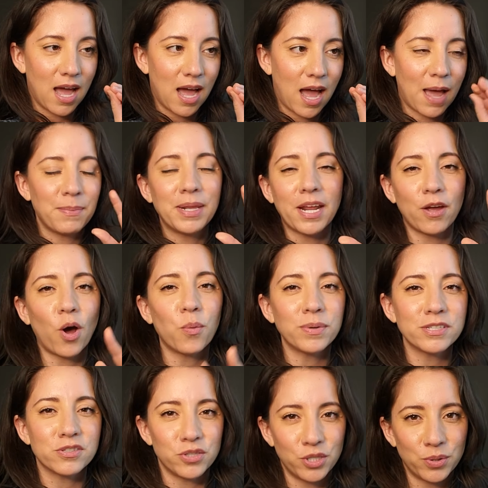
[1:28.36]
I mean, I
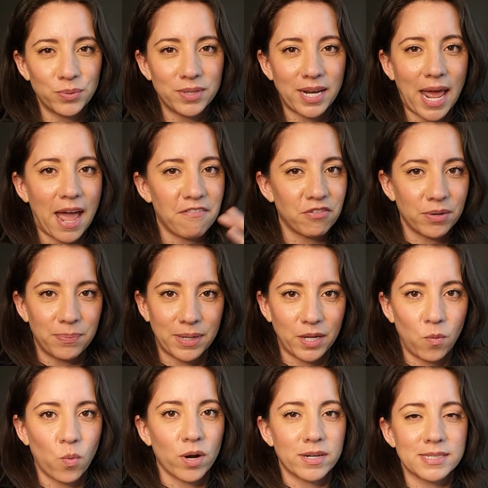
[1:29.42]
always knew that everybody
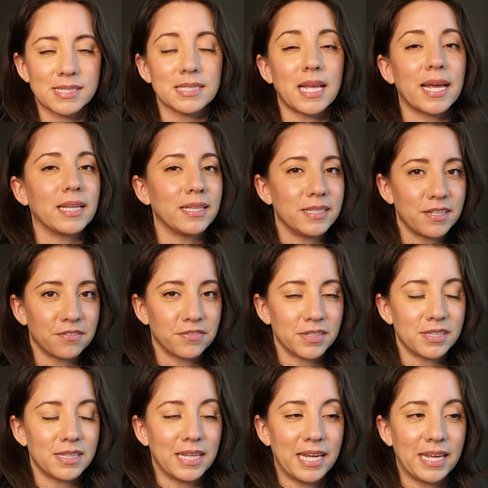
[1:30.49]
works slightly
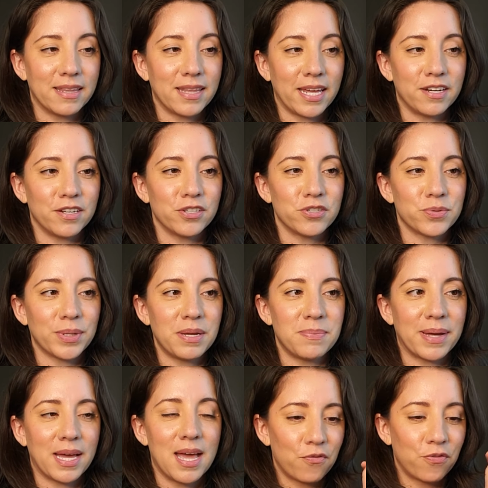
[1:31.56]
differently in the industry,
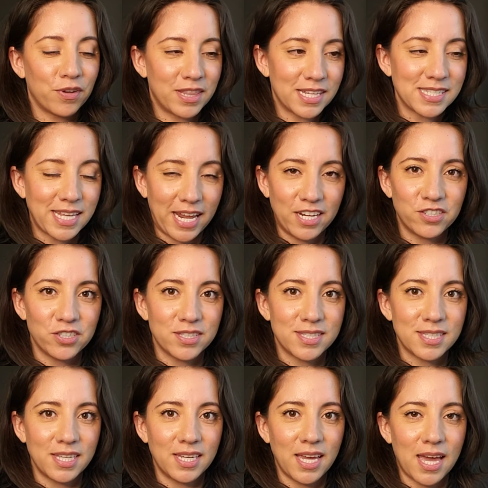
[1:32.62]
but for this
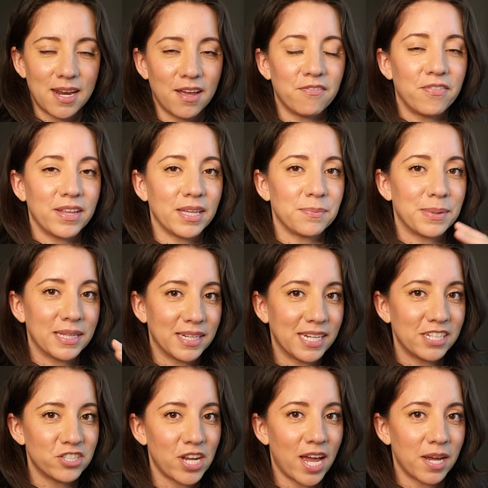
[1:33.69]
agency, an
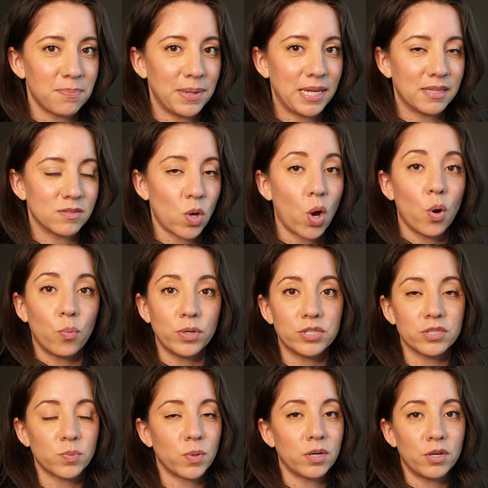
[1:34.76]
availability check means, oh, we
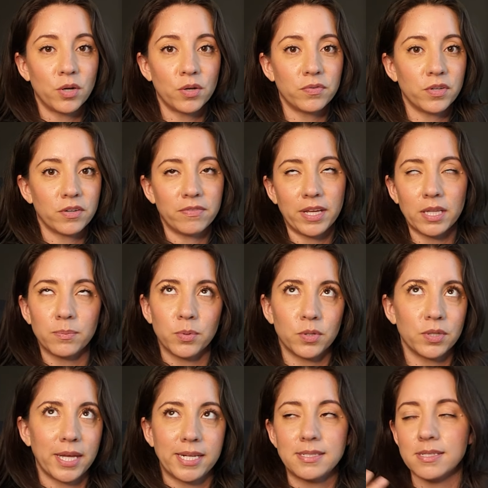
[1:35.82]
just want to know if you're
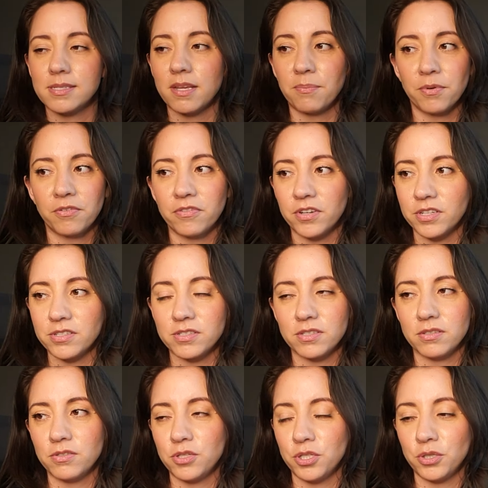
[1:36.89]
available like December 1st
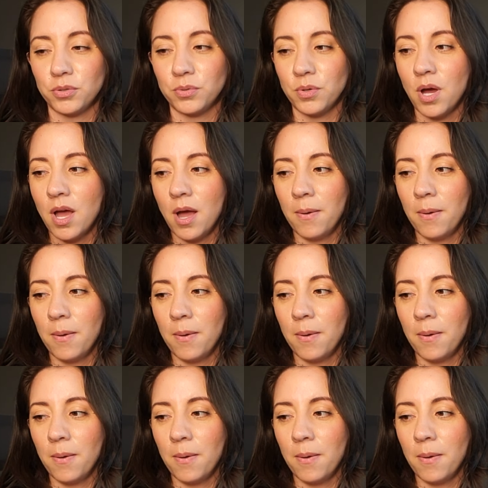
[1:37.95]
to